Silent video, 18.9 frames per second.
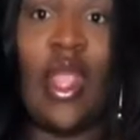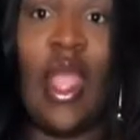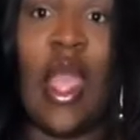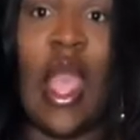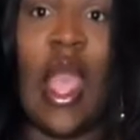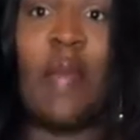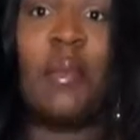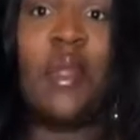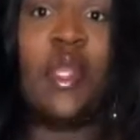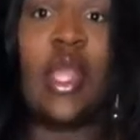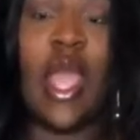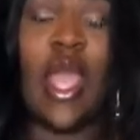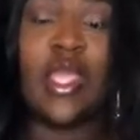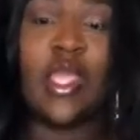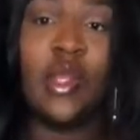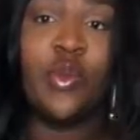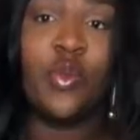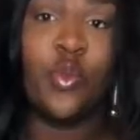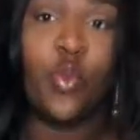I
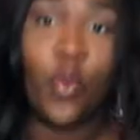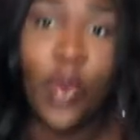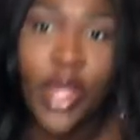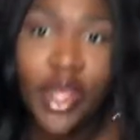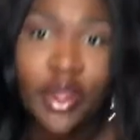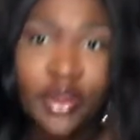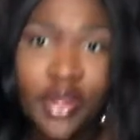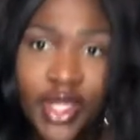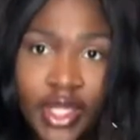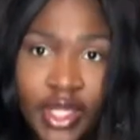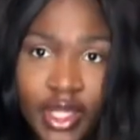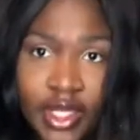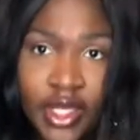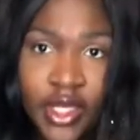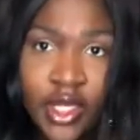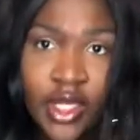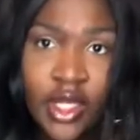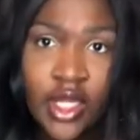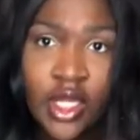can wear it,
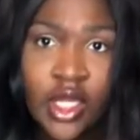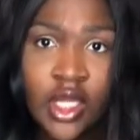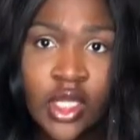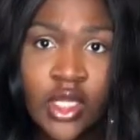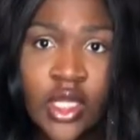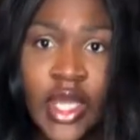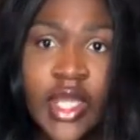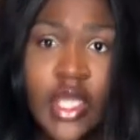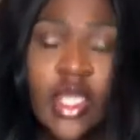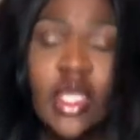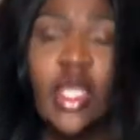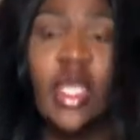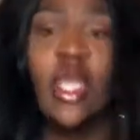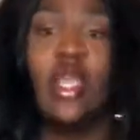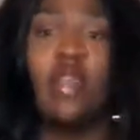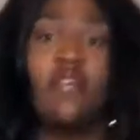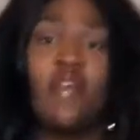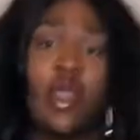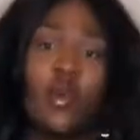like,
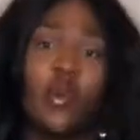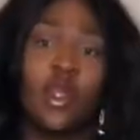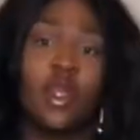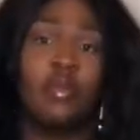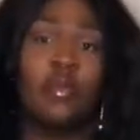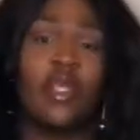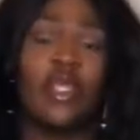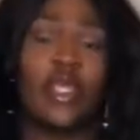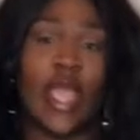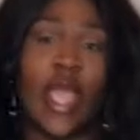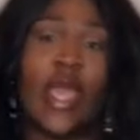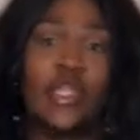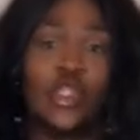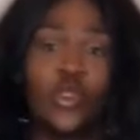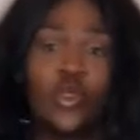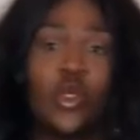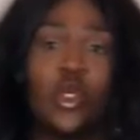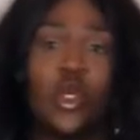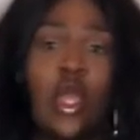if I want to be
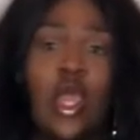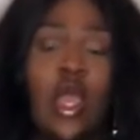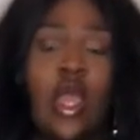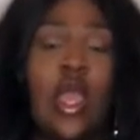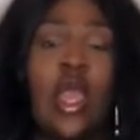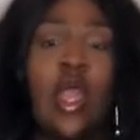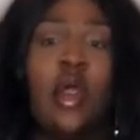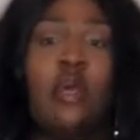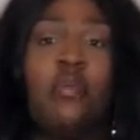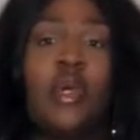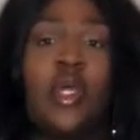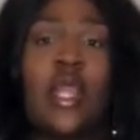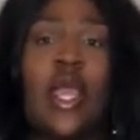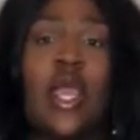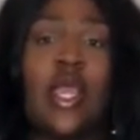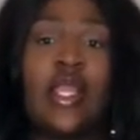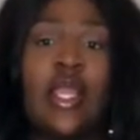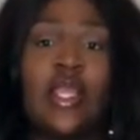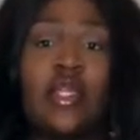casual. But
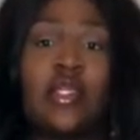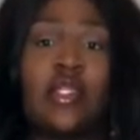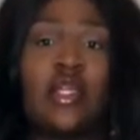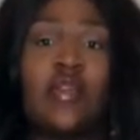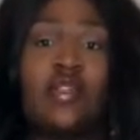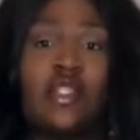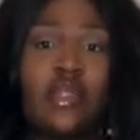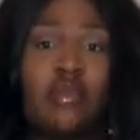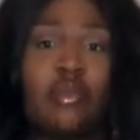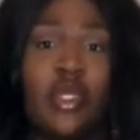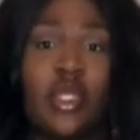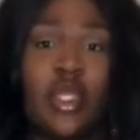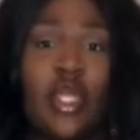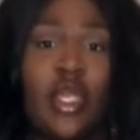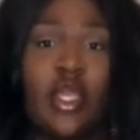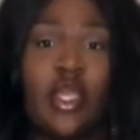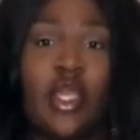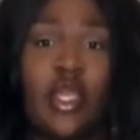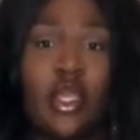I like stuff to be
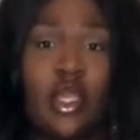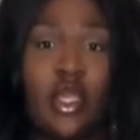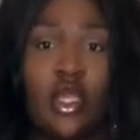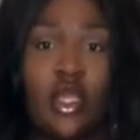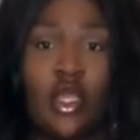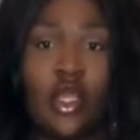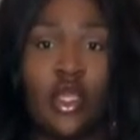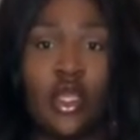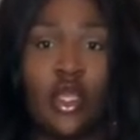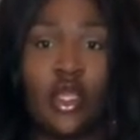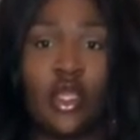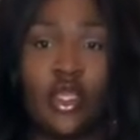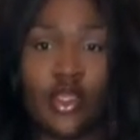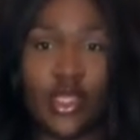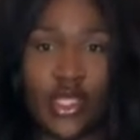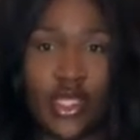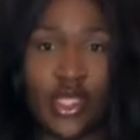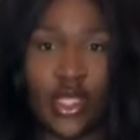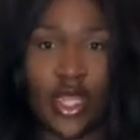like, you
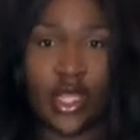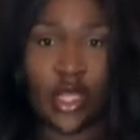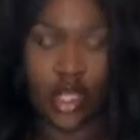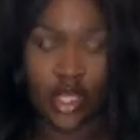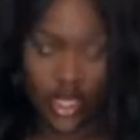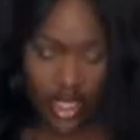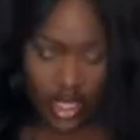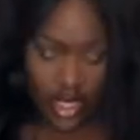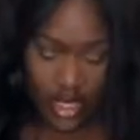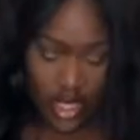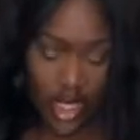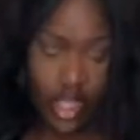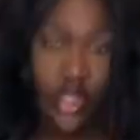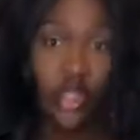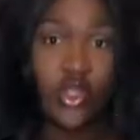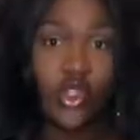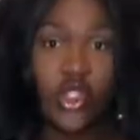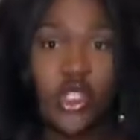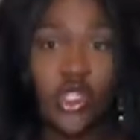see, like,
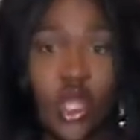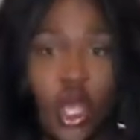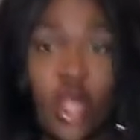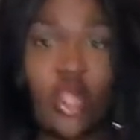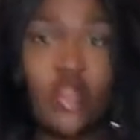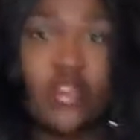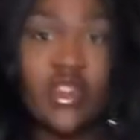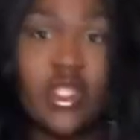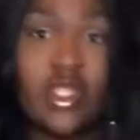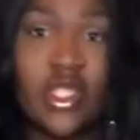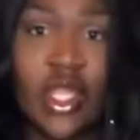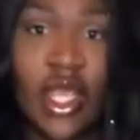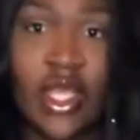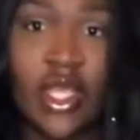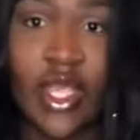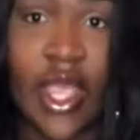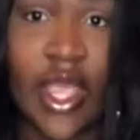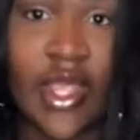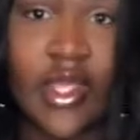there's just all of this,
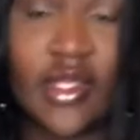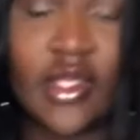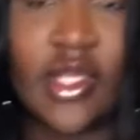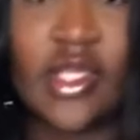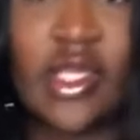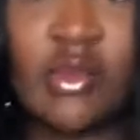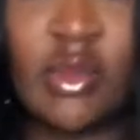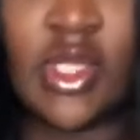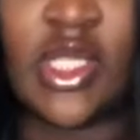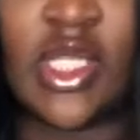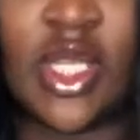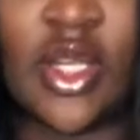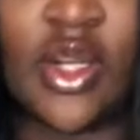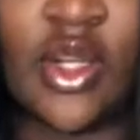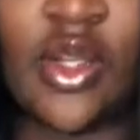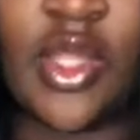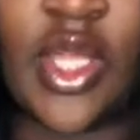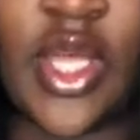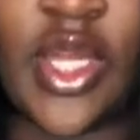like, excess
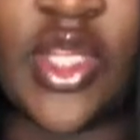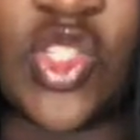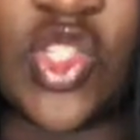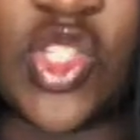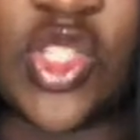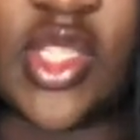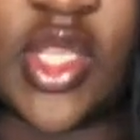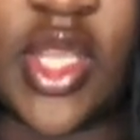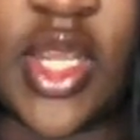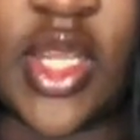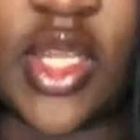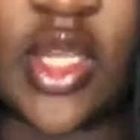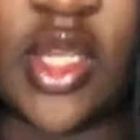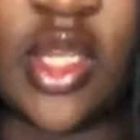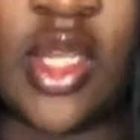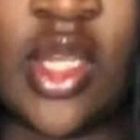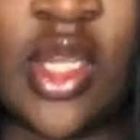material that is just, like,